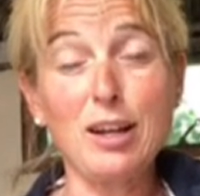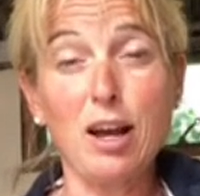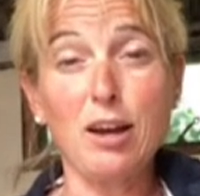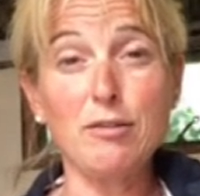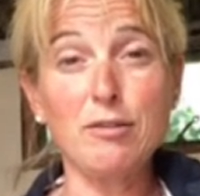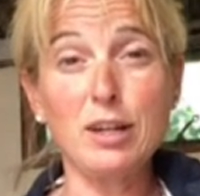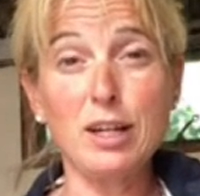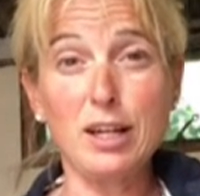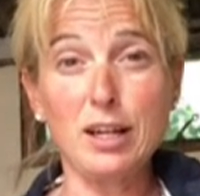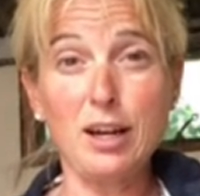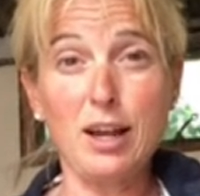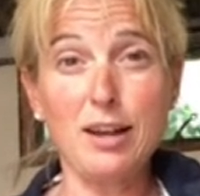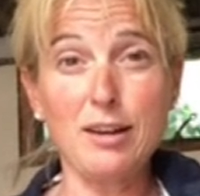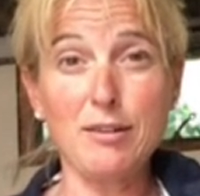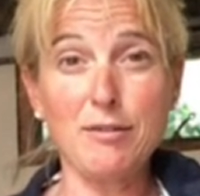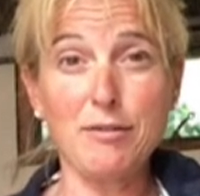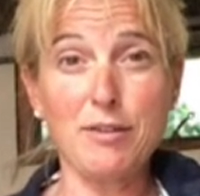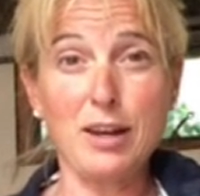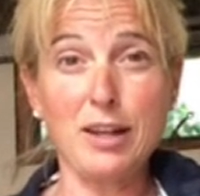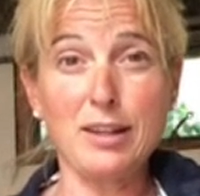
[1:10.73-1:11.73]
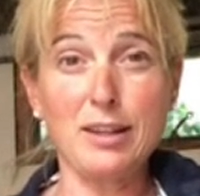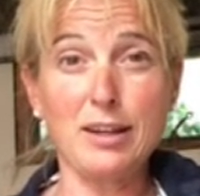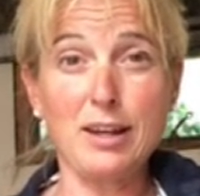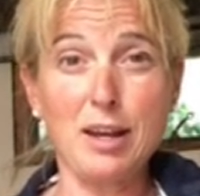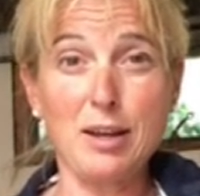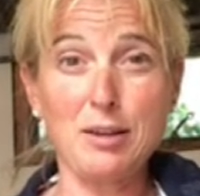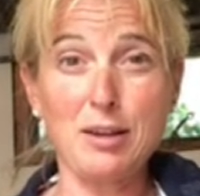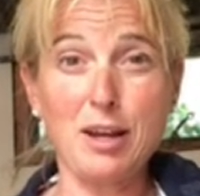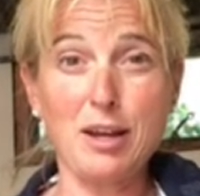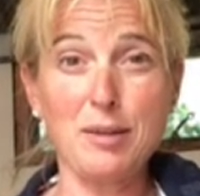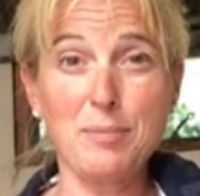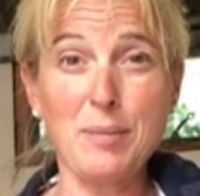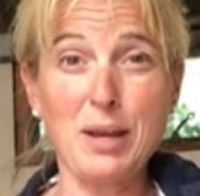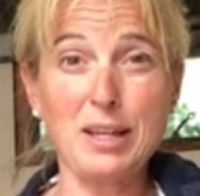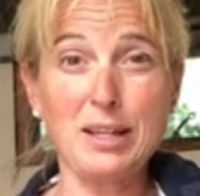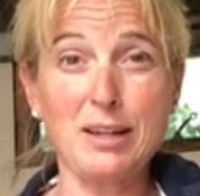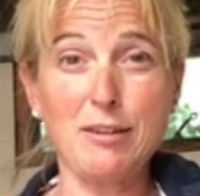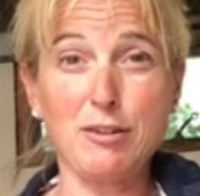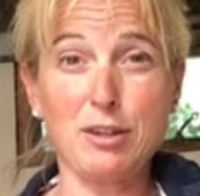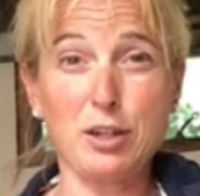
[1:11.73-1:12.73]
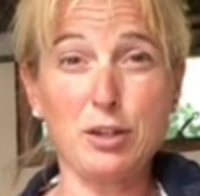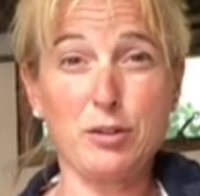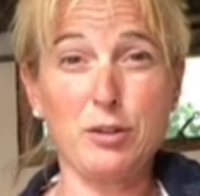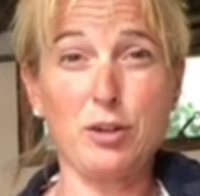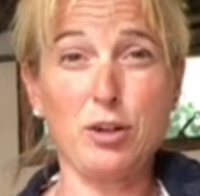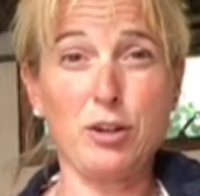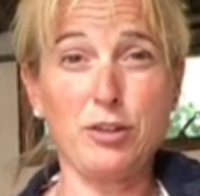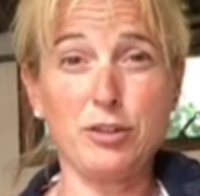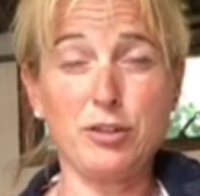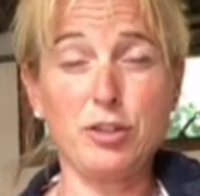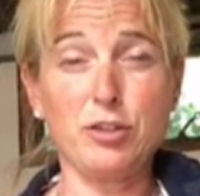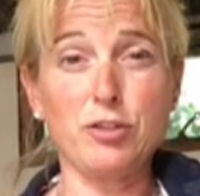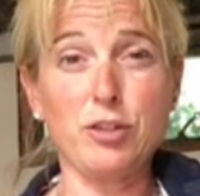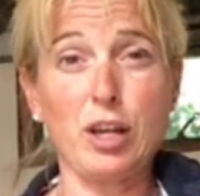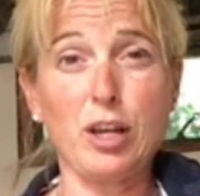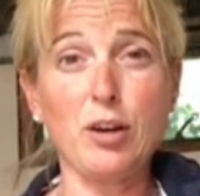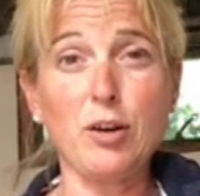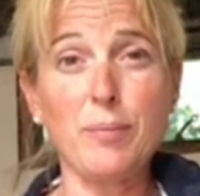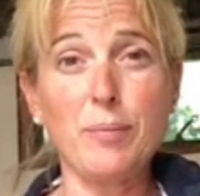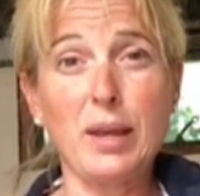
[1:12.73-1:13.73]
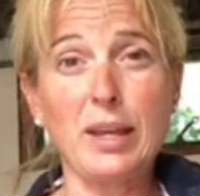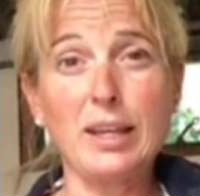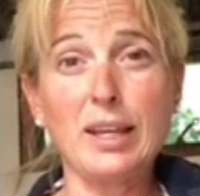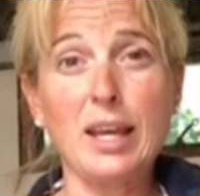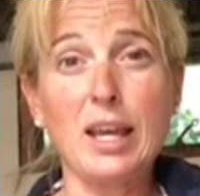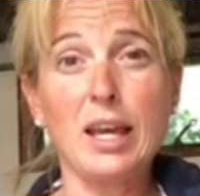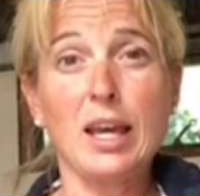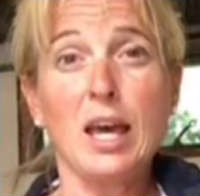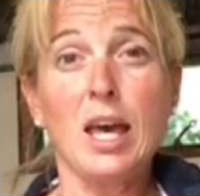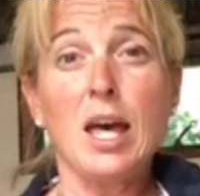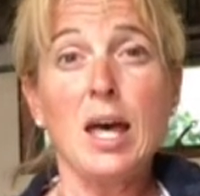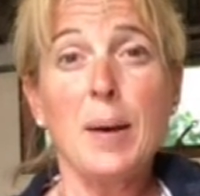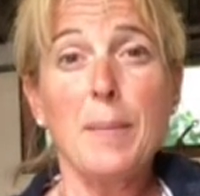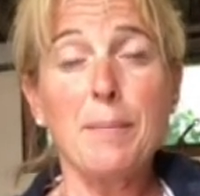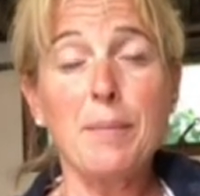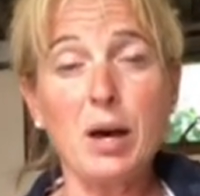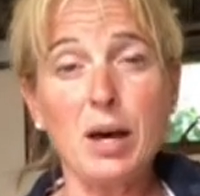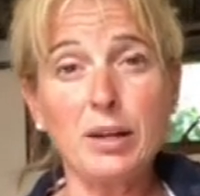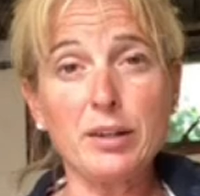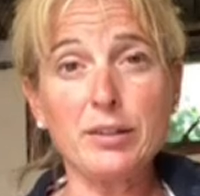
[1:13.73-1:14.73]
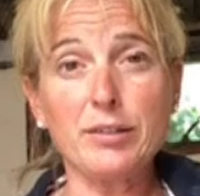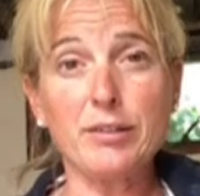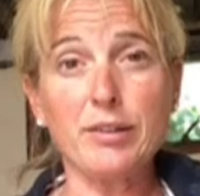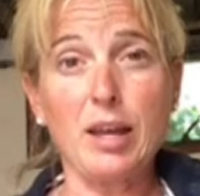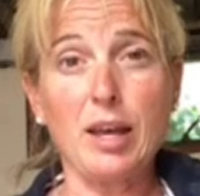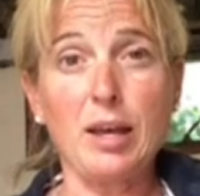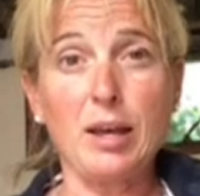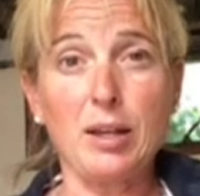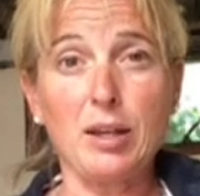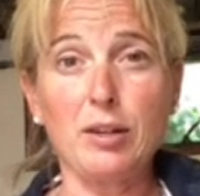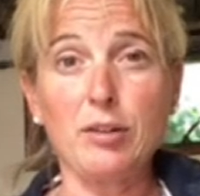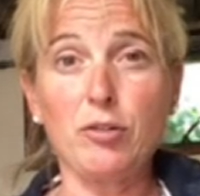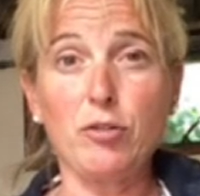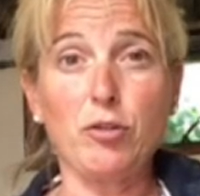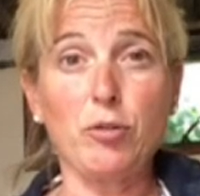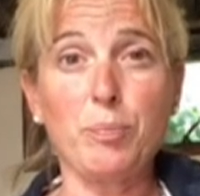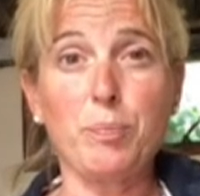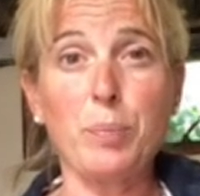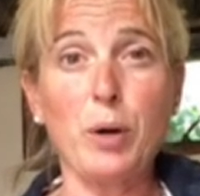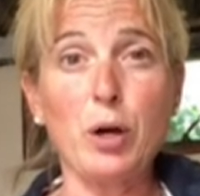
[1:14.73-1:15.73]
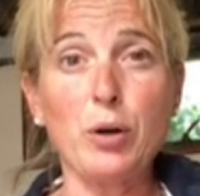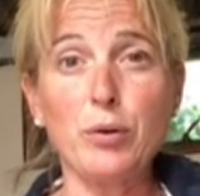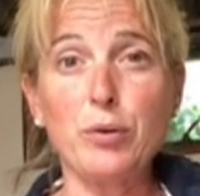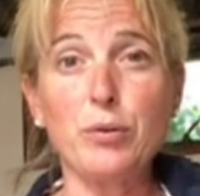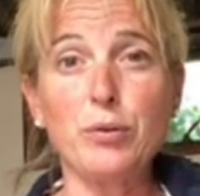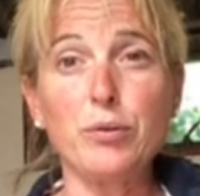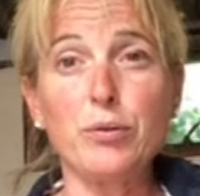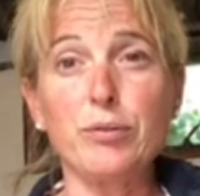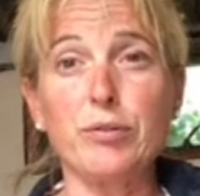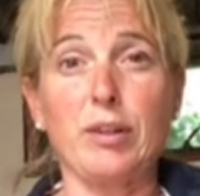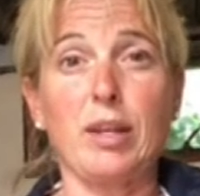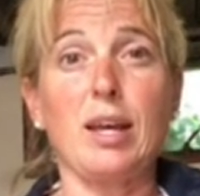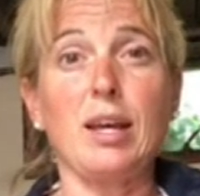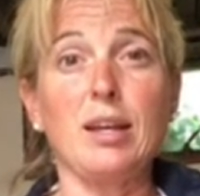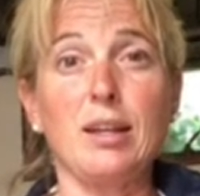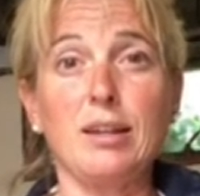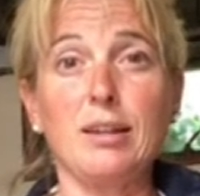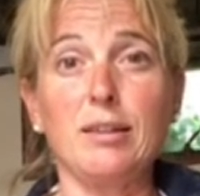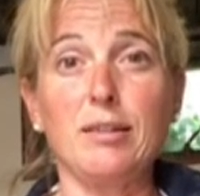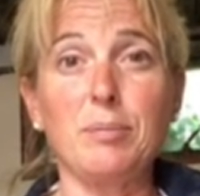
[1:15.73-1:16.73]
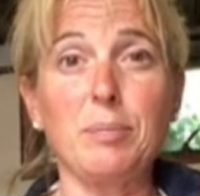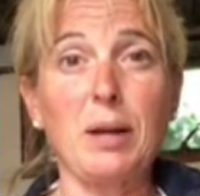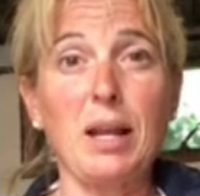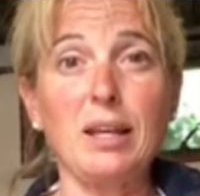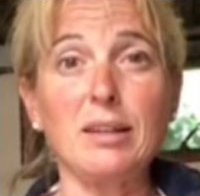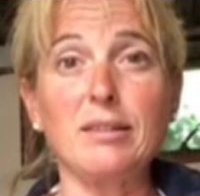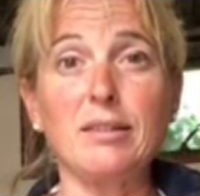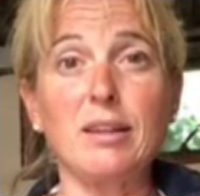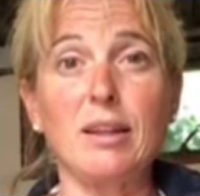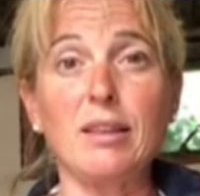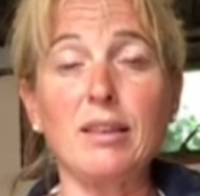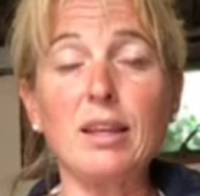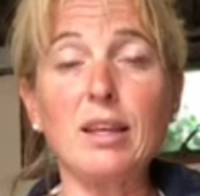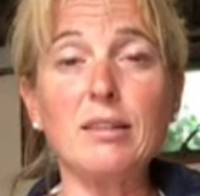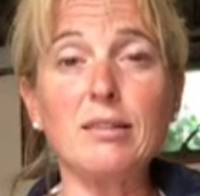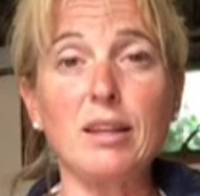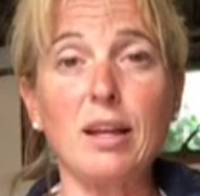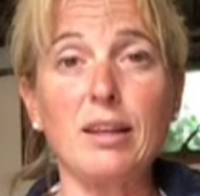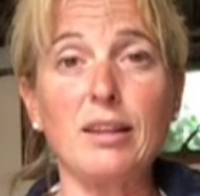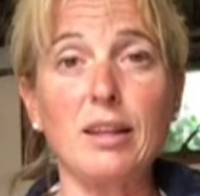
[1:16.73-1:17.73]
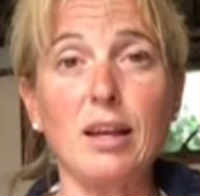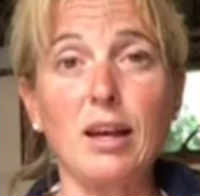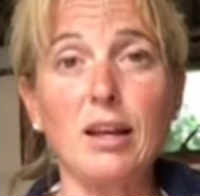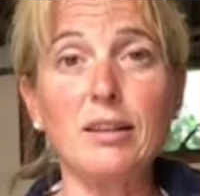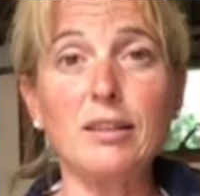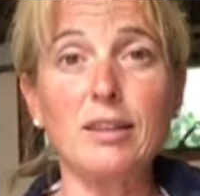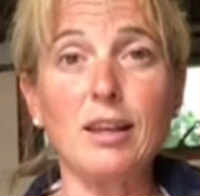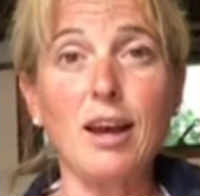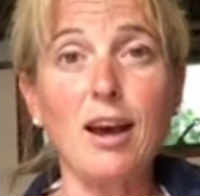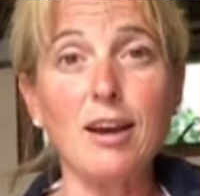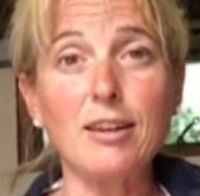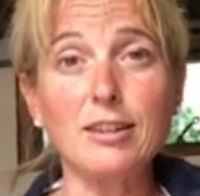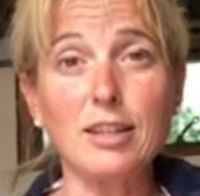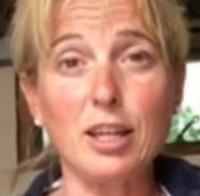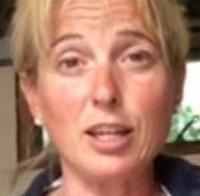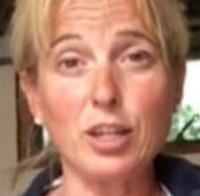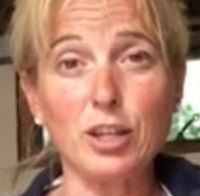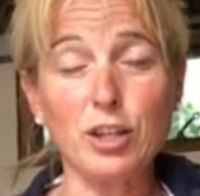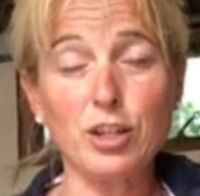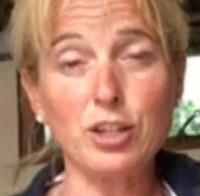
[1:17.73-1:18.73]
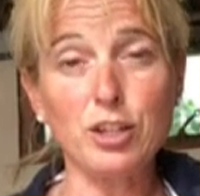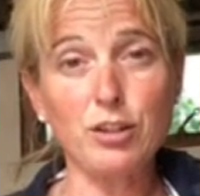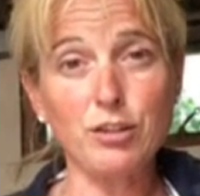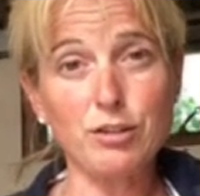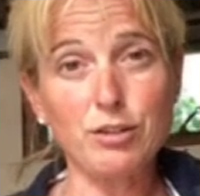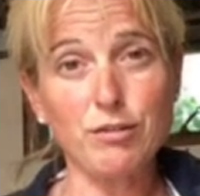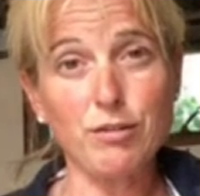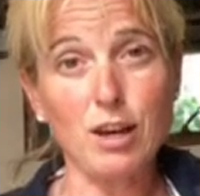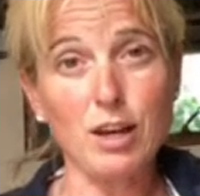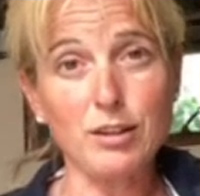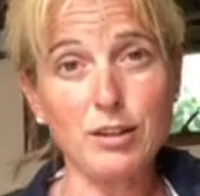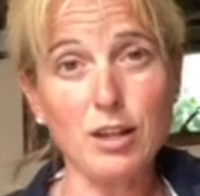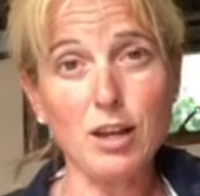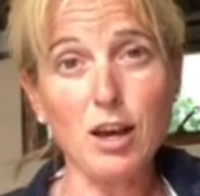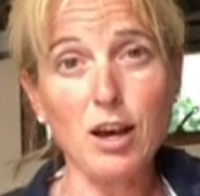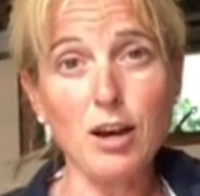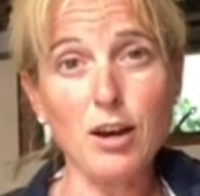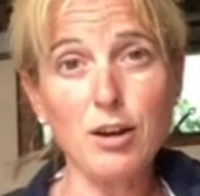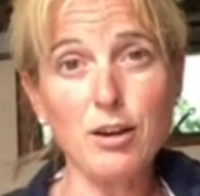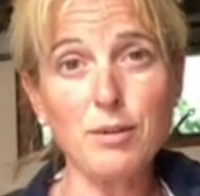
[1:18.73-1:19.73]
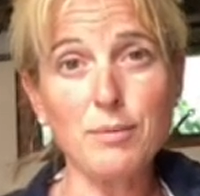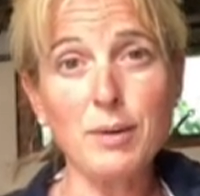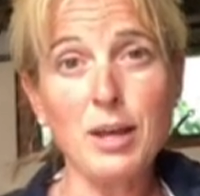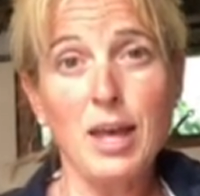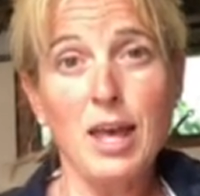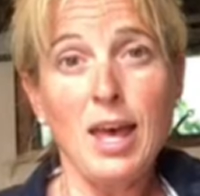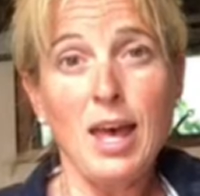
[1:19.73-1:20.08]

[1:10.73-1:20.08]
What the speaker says: I really like the fact that I mainly concentrate on making mugs and bowls and plates and things like that you can use around the home,